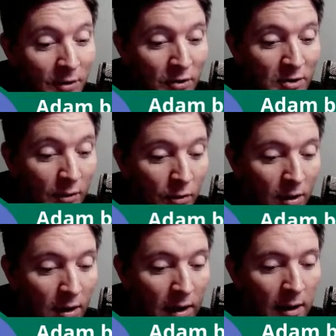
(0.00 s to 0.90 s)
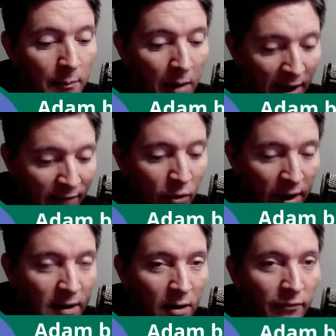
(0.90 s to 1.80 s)
Good shout, Colin. But I've got
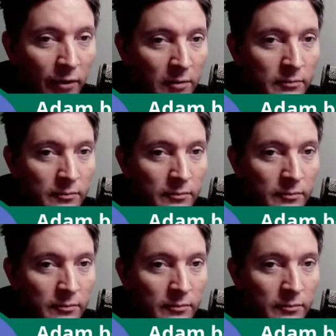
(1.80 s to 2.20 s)
Eddie up front.